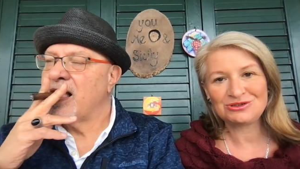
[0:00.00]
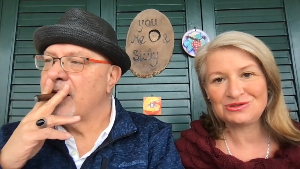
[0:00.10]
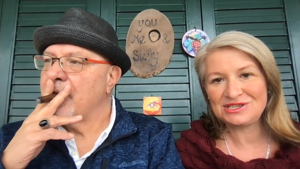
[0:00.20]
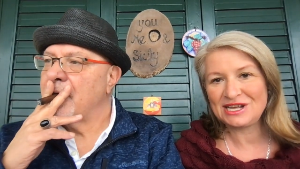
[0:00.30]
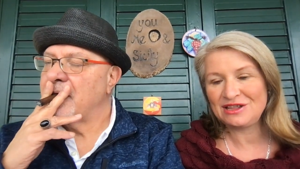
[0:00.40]

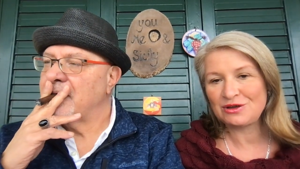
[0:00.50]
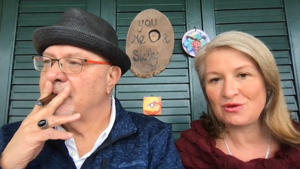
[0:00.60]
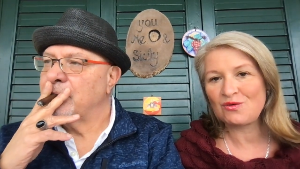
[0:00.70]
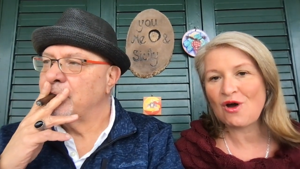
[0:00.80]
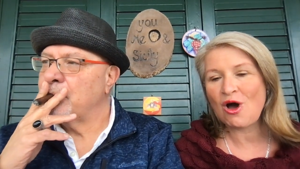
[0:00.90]
Speaker 1: to see the
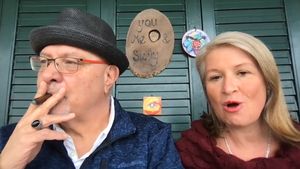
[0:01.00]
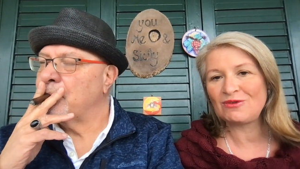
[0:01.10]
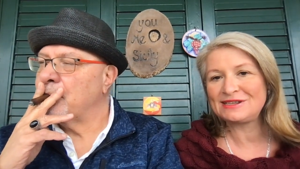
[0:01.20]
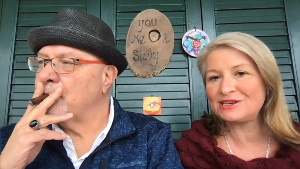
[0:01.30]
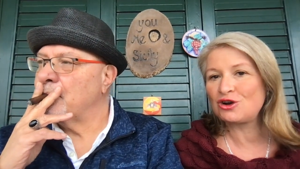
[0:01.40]

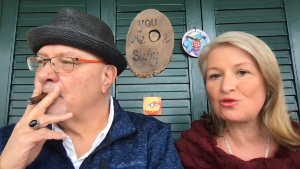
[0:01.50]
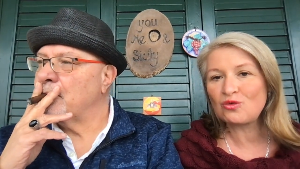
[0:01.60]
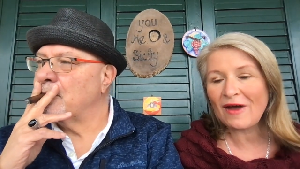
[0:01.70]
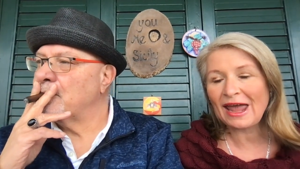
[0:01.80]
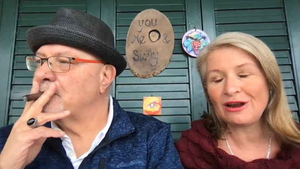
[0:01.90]
grove. It's a
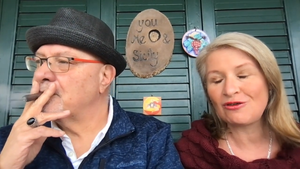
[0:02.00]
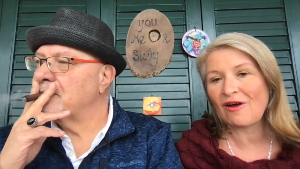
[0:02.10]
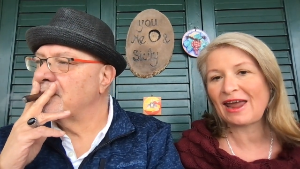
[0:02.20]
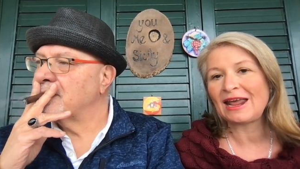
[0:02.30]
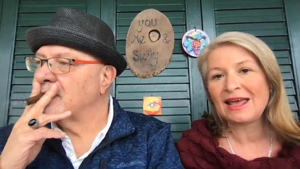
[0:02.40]
great,
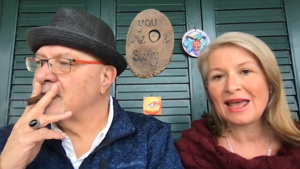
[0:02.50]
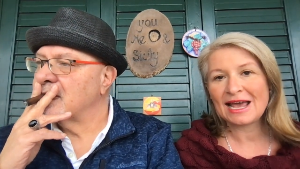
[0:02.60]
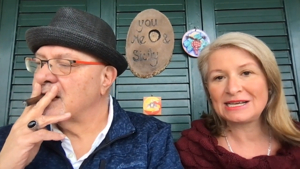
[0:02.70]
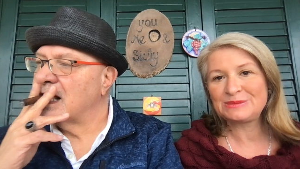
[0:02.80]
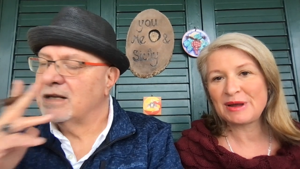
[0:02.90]
great
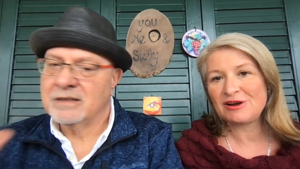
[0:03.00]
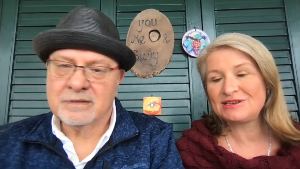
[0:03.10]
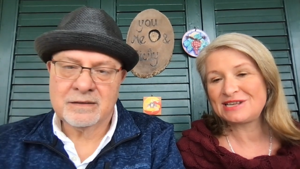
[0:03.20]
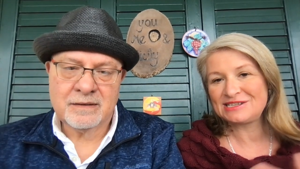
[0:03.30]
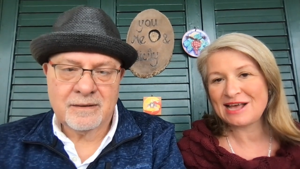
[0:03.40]

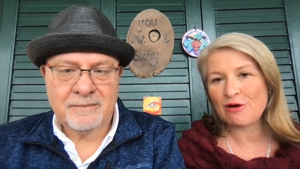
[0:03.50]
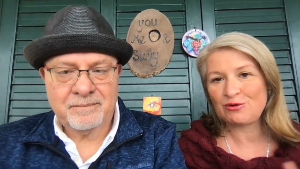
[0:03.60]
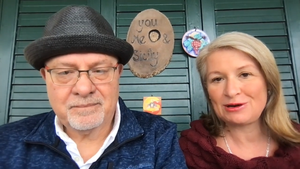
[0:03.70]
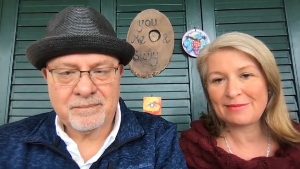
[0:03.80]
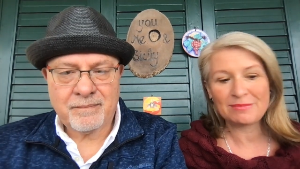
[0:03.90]
experience, as
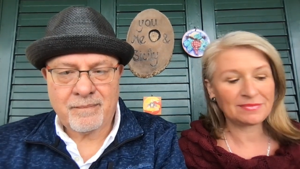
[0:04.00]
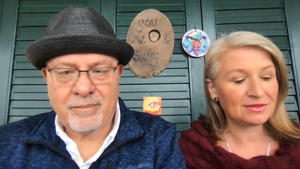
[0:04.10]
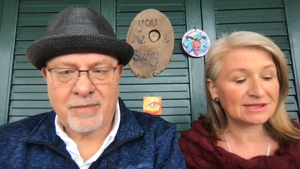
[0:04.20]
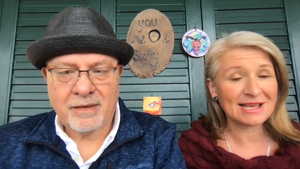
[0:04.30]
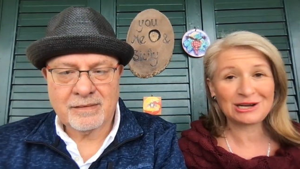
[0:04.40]
Alfred
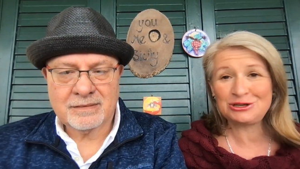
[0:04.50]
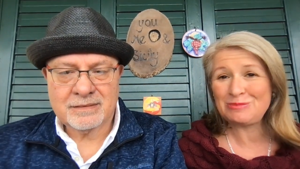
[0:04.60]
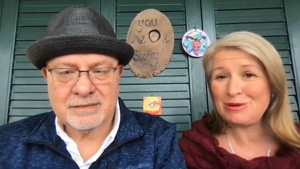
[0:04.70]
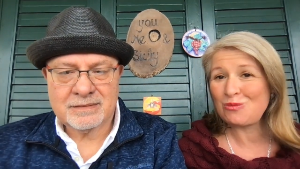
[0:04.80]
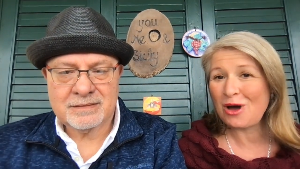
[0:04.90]
said,
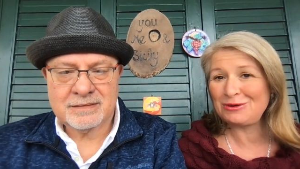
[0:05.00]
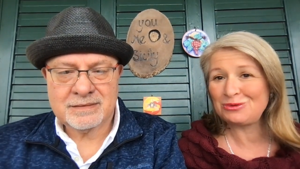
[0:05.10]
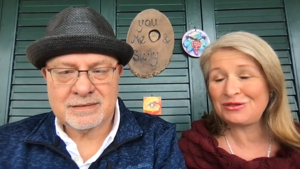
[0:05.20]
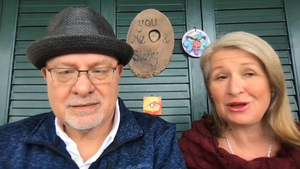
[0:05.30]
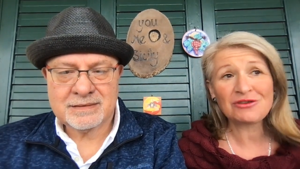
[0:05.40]
to be
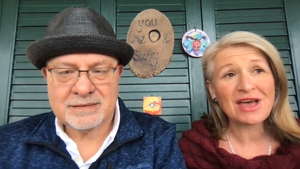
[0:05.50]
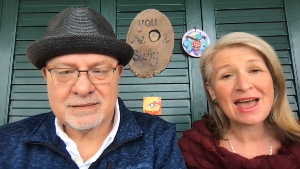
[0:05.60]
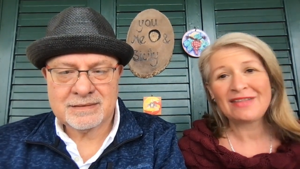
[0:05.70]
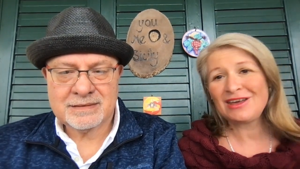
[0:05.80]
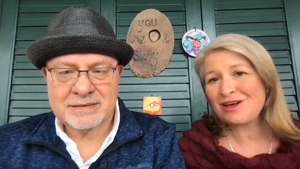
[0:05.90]
one with the earth.
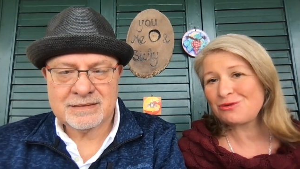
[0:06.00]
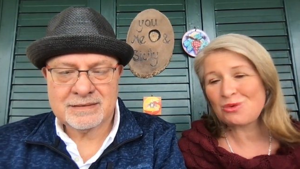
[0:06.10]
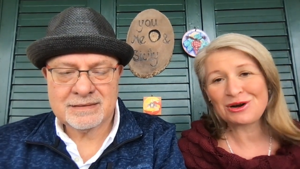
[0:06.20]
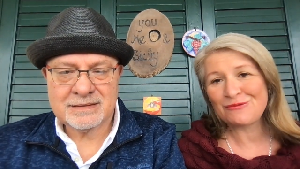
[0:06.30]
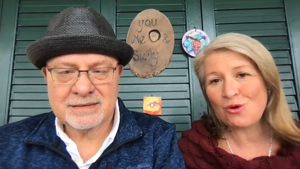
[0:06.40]
The other
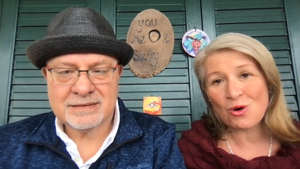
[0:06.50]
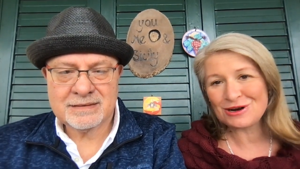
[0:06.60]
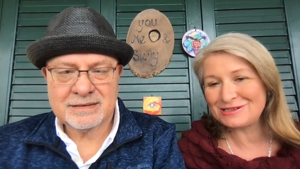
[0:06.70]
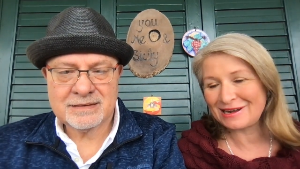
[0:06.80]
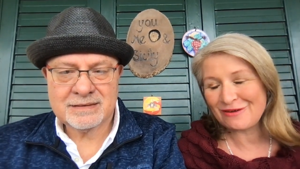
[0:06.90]
one, of
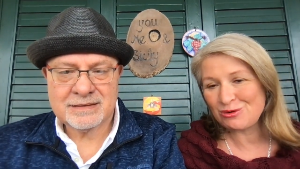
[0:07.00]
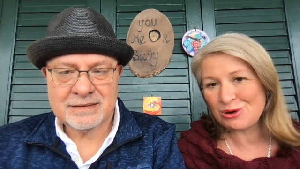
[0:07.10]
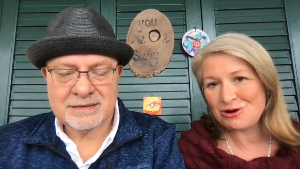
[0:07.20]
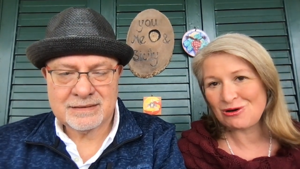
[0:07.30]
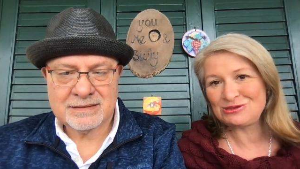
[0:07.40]
course, that
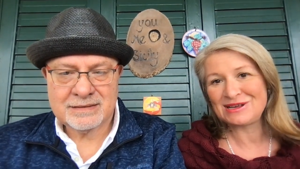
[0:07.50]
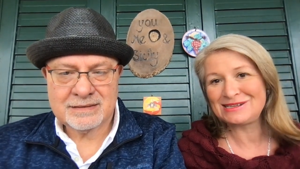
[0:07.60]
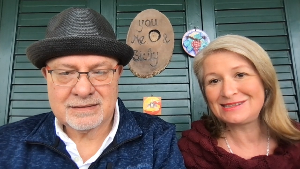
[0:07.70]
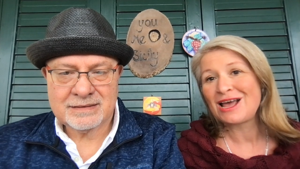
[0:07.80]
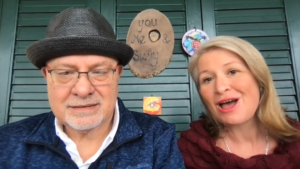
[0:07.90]
everyone knows
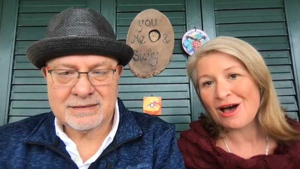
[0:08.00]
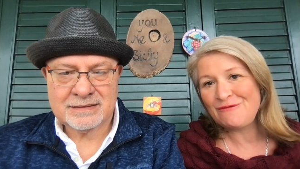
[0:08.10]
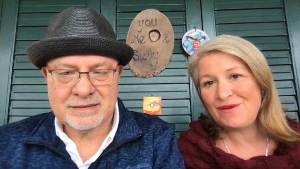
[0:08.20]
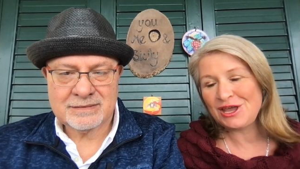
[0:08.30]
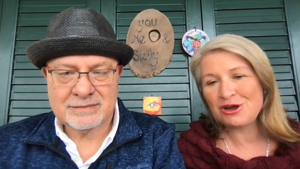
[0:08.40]
is
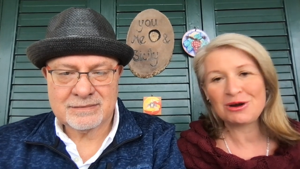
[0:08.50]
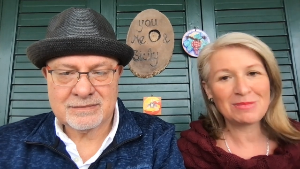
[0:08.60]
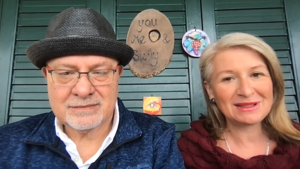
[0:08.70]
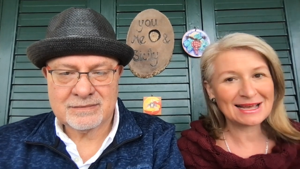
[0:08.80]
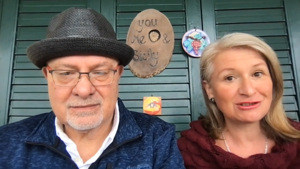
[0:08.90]
a
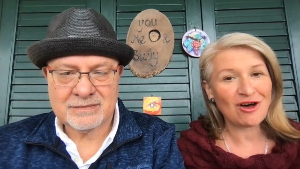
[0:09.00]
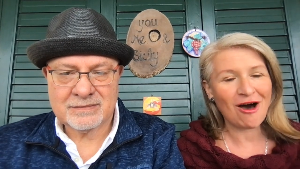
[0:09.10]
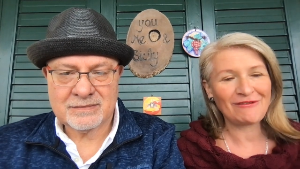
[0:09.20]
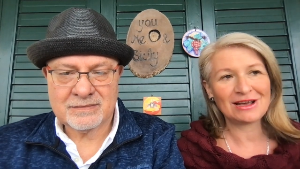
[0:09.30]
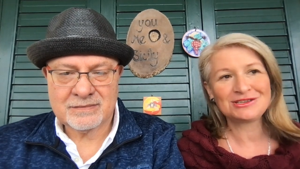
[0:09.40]
vineyard, but that's
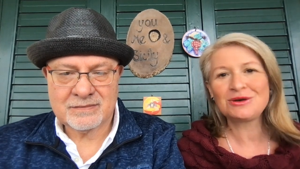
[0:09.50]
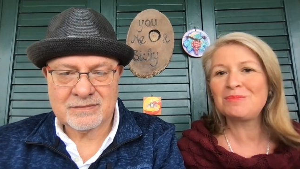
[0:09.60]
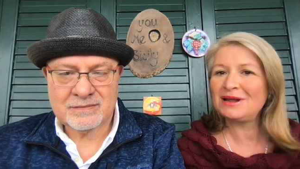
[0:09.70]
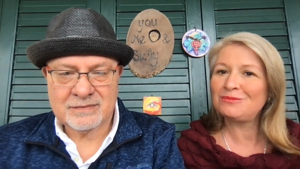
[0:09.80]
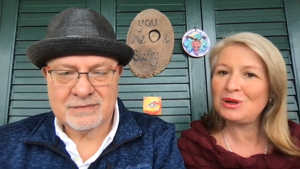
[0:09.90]
obvious.
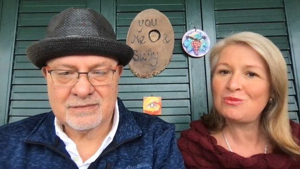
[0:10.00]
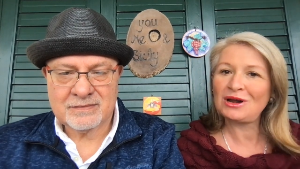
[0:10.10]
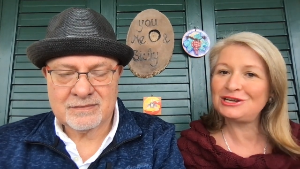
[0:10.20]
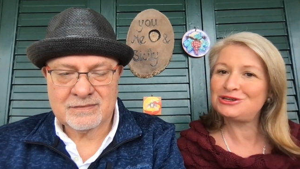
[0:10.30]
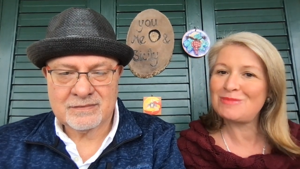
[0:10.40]
So, but we
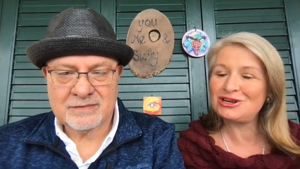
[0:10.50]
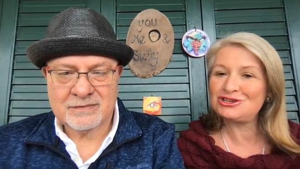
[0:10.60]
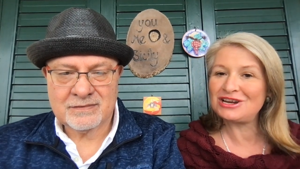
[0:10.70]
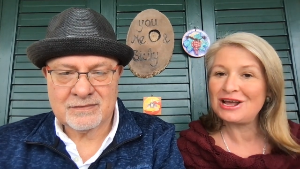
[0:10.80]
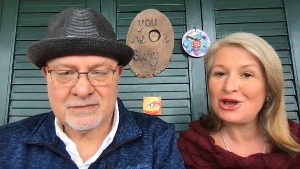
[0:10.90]
wanted to
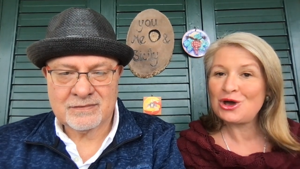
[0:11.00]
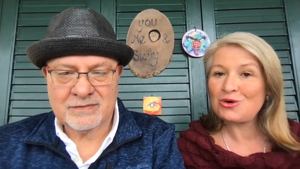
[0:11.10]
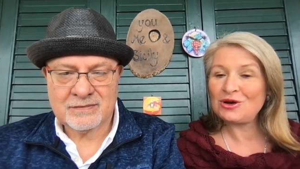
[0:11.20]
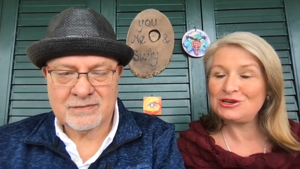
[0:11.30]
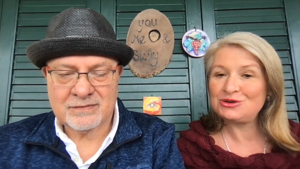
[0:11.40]
mention
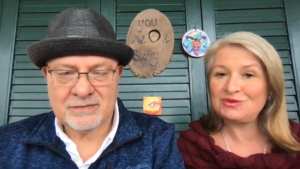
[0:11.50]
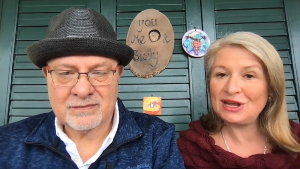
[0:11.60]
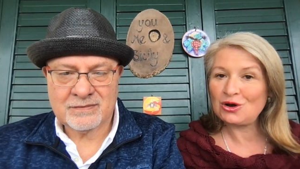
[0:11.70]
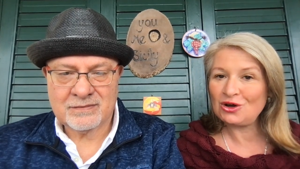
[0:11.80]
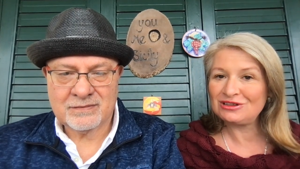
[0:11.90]
going to
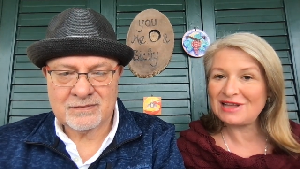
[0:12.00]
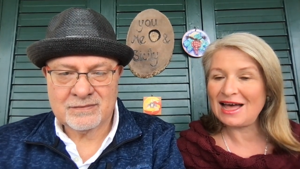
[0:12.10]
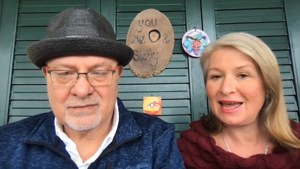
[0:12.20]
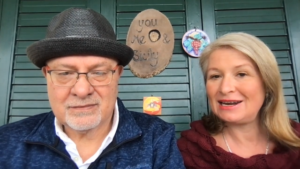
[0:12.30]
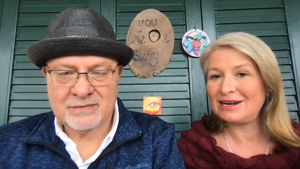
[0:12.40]

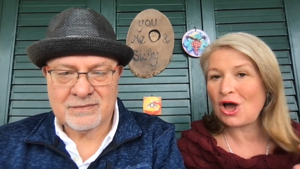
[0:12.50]
ricotta and an